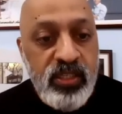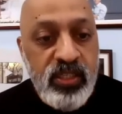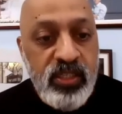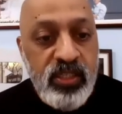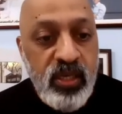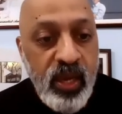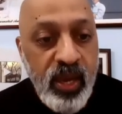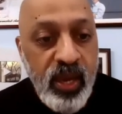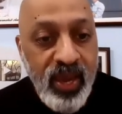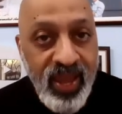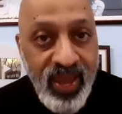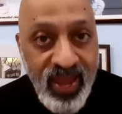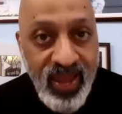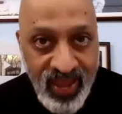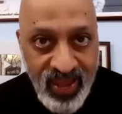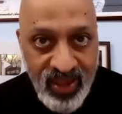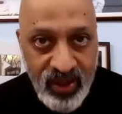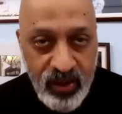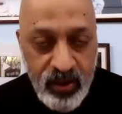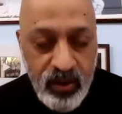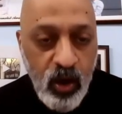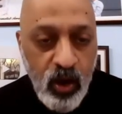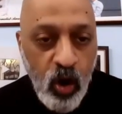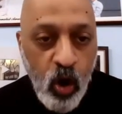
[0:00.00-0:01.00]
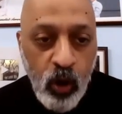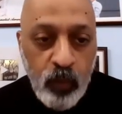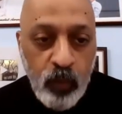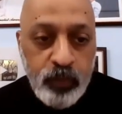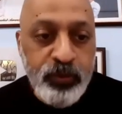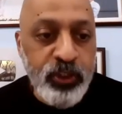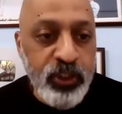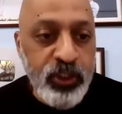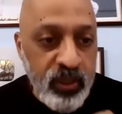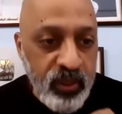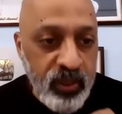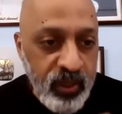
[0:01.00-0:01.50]
is A.
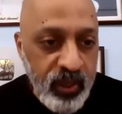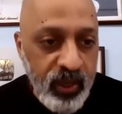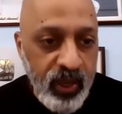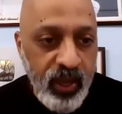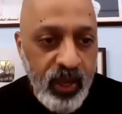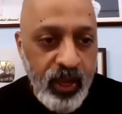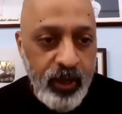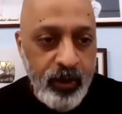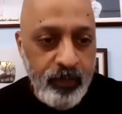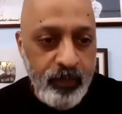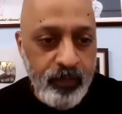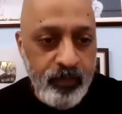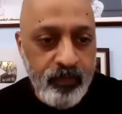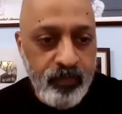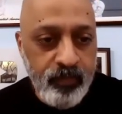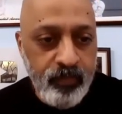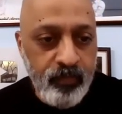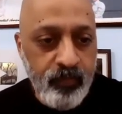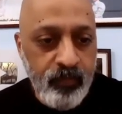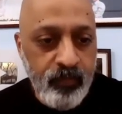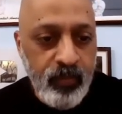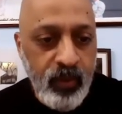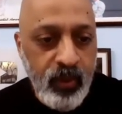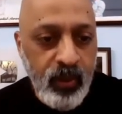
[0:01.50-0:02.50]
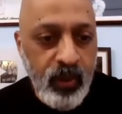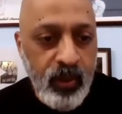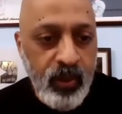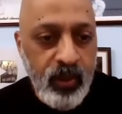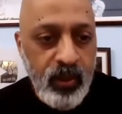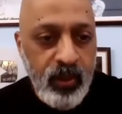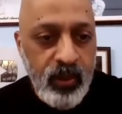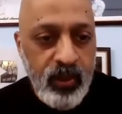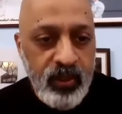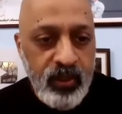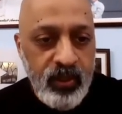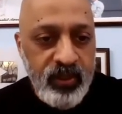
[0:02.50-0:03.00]
Option A.
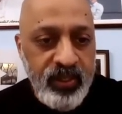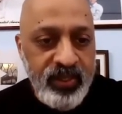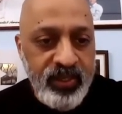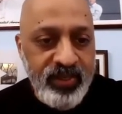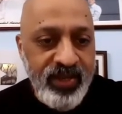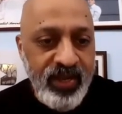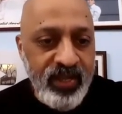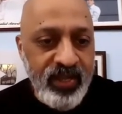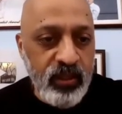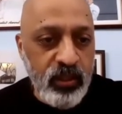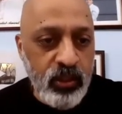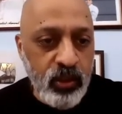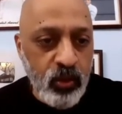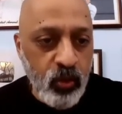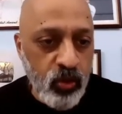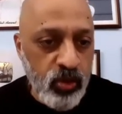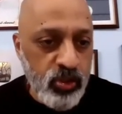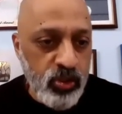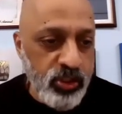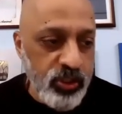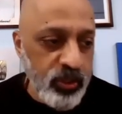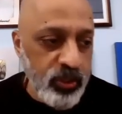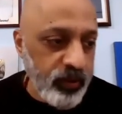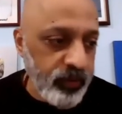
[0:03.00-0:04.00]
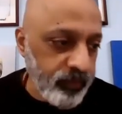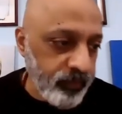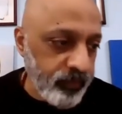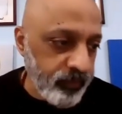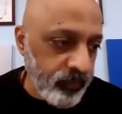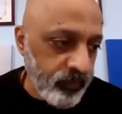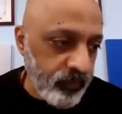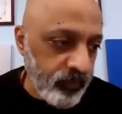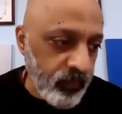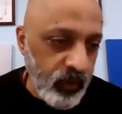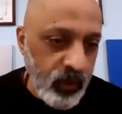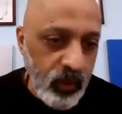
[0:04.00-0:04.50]
The tenth question.
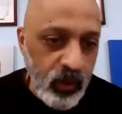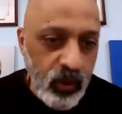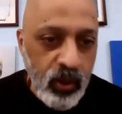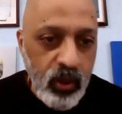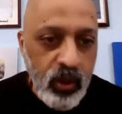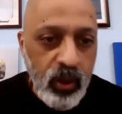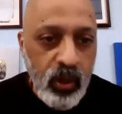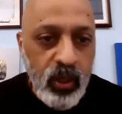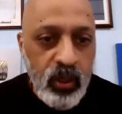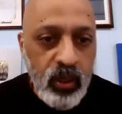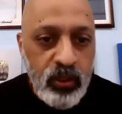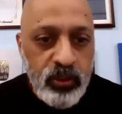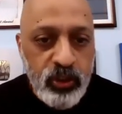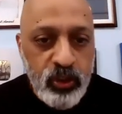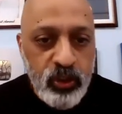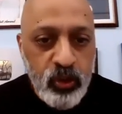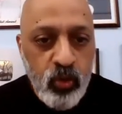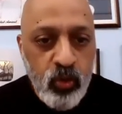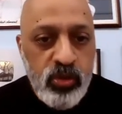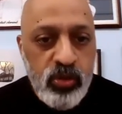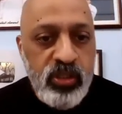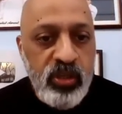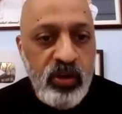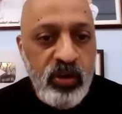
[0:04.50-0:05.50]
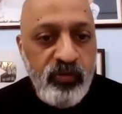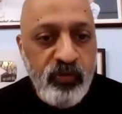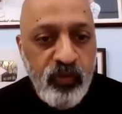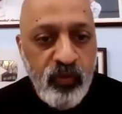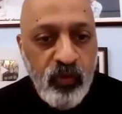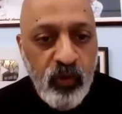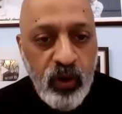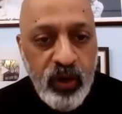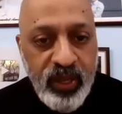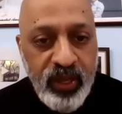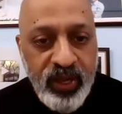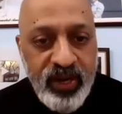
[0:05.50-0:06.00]
Choose the
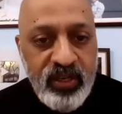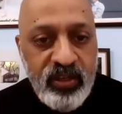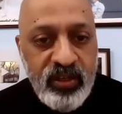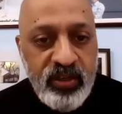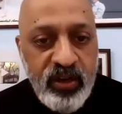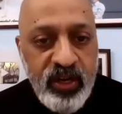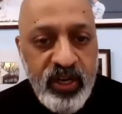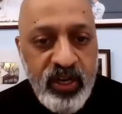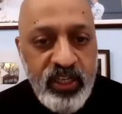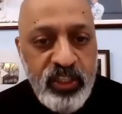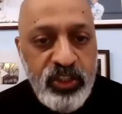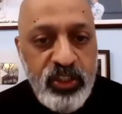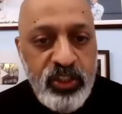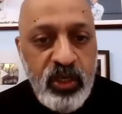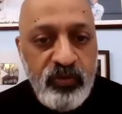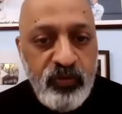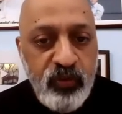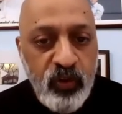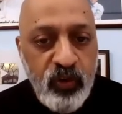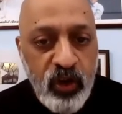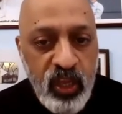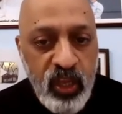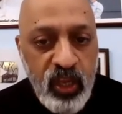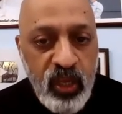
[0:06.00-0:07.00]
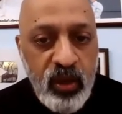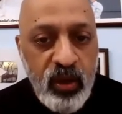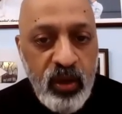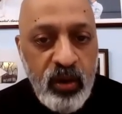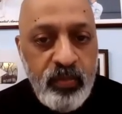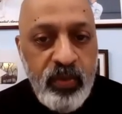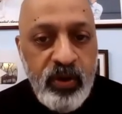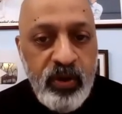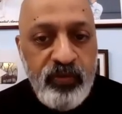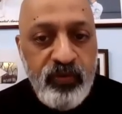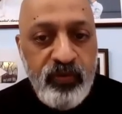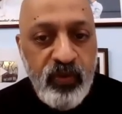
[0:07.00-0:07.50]
correct relation for
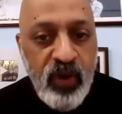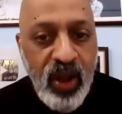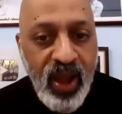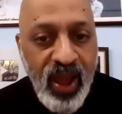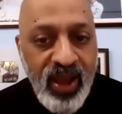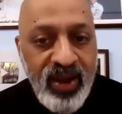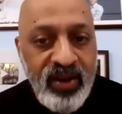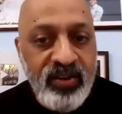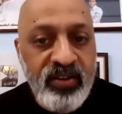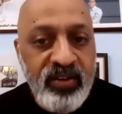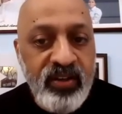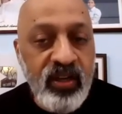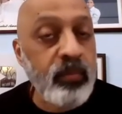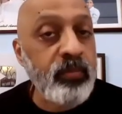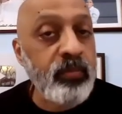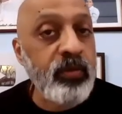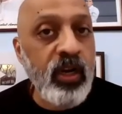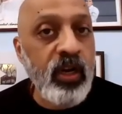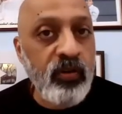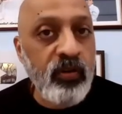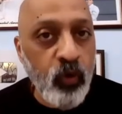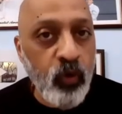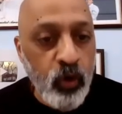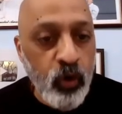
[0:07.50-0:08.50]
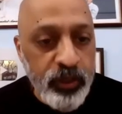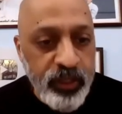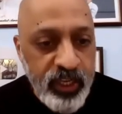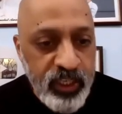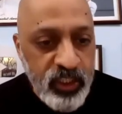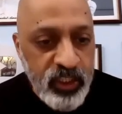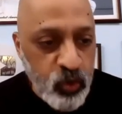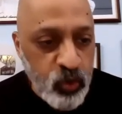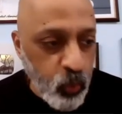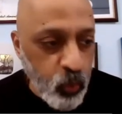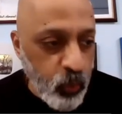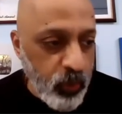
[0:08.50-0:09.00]
EMF and terminal
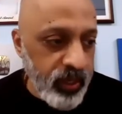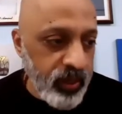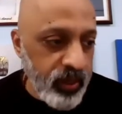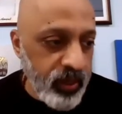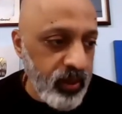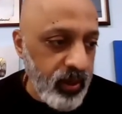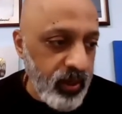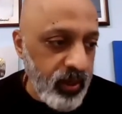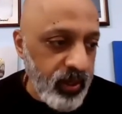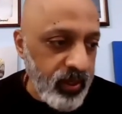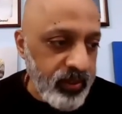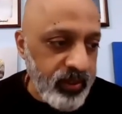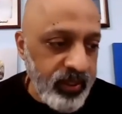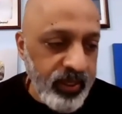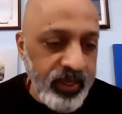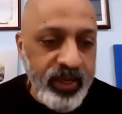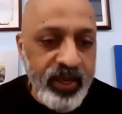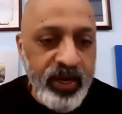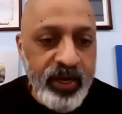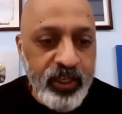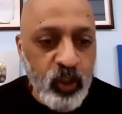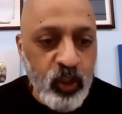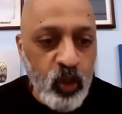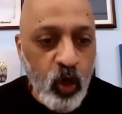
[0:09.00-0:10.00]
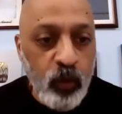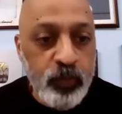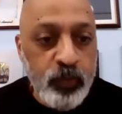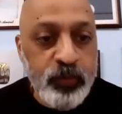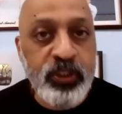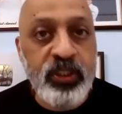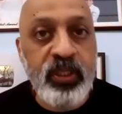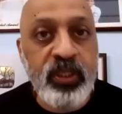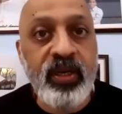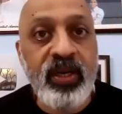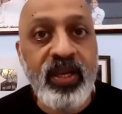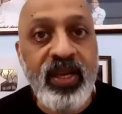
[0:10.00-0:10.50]
voltage V. The correct
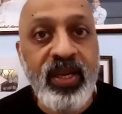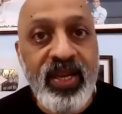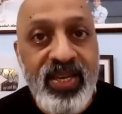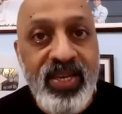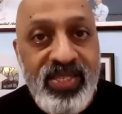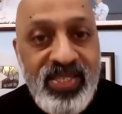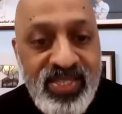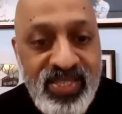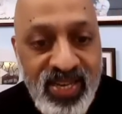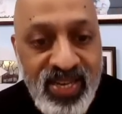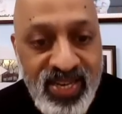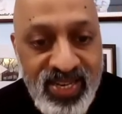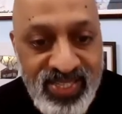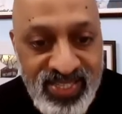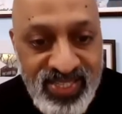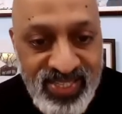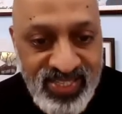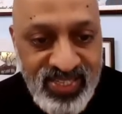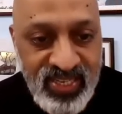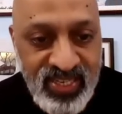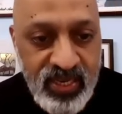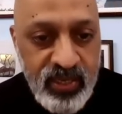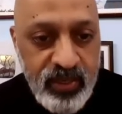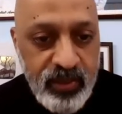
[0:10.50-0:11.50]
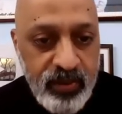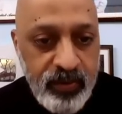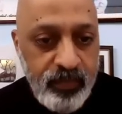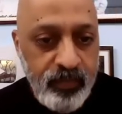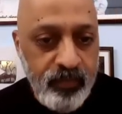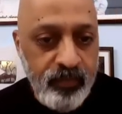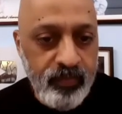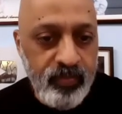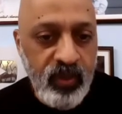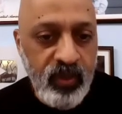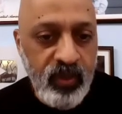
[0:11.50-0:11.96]
option is C.